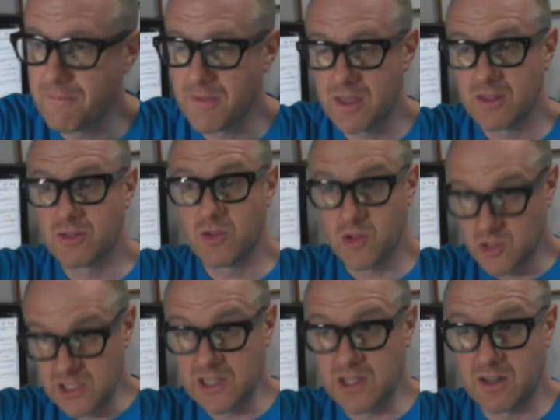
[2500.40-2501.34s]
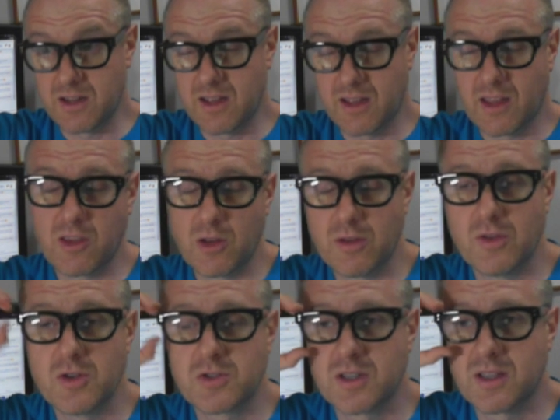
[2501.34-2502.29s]
in New Zealand
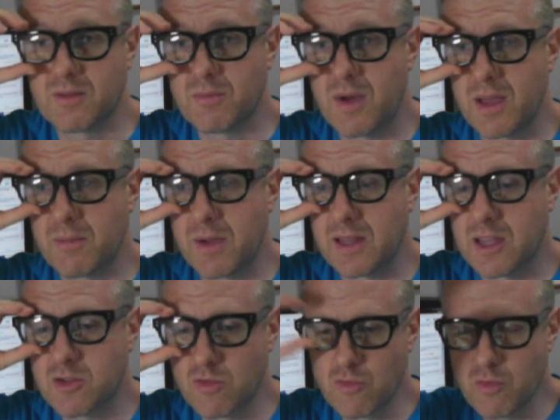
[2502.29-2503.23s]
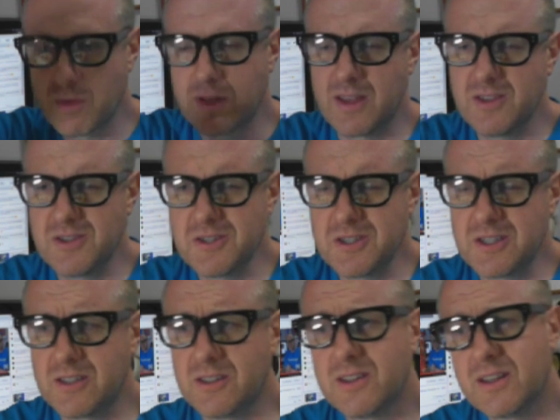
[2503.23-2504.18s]
University, my lecturer Ruben
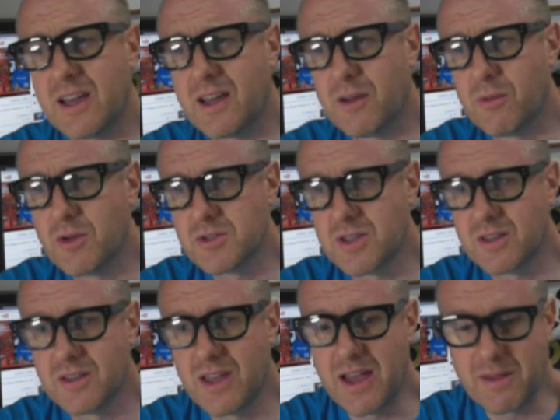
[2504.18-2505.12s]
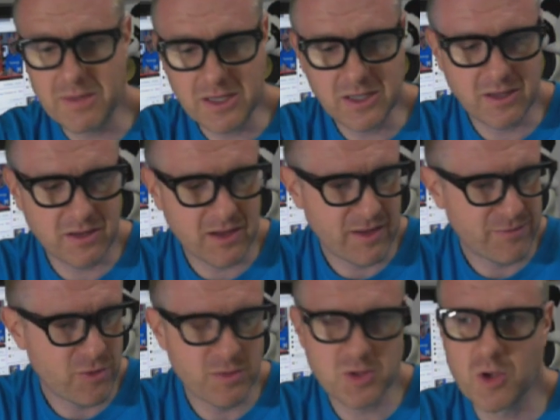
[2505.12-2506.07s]
Azizian was an Armenian
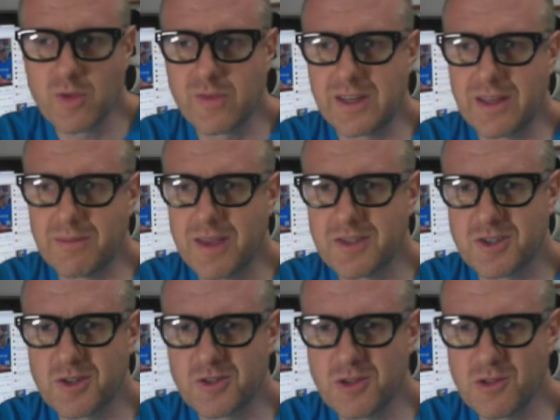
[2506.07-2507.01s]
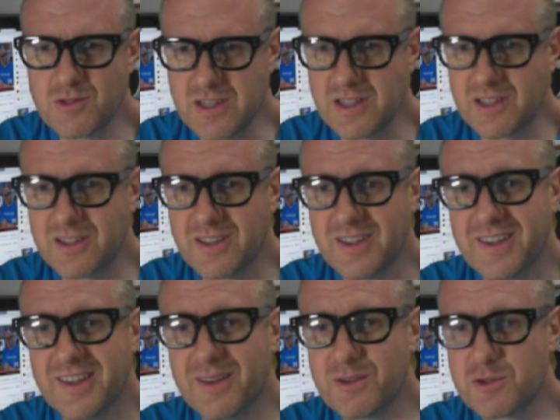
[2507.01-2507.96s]
former Soviet ambassador to New Zealand.
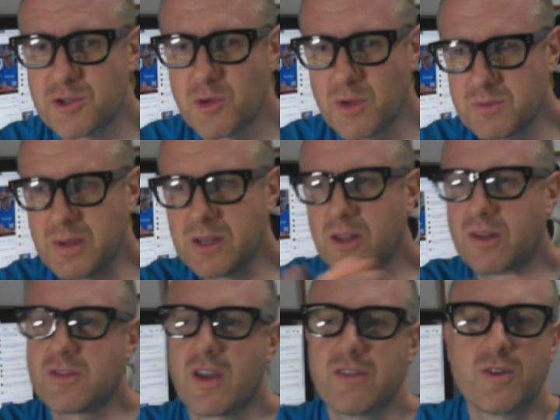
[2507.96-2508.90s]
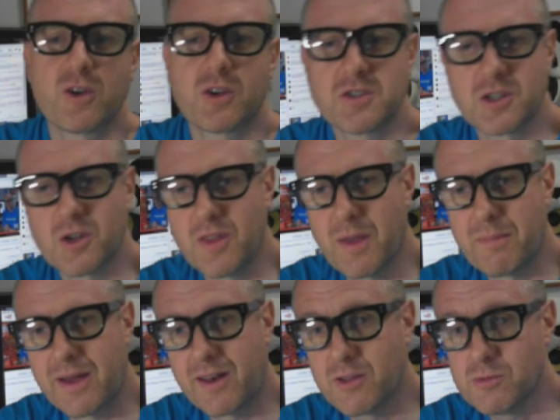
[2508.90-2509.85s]
So we spent a lot of time focusing on that
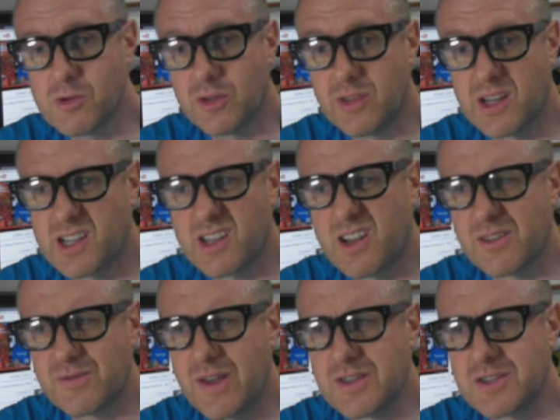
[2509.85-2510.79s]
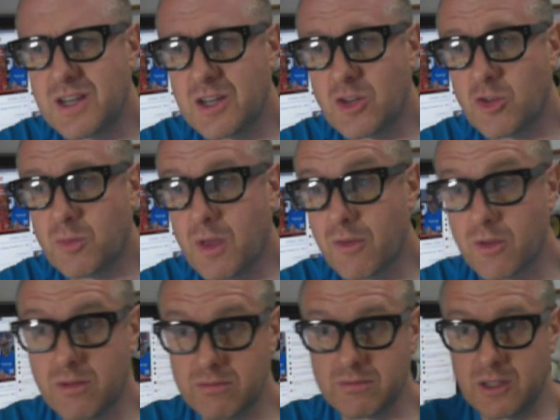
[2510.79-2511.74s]
part of the world. Now, it's fascinating to me. I've
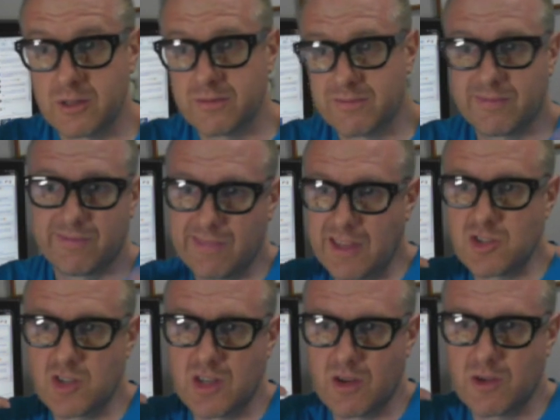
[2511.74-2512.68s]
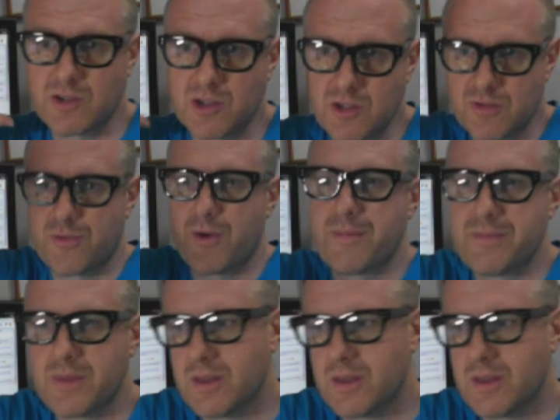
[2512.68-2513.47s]
got, ancient heritage from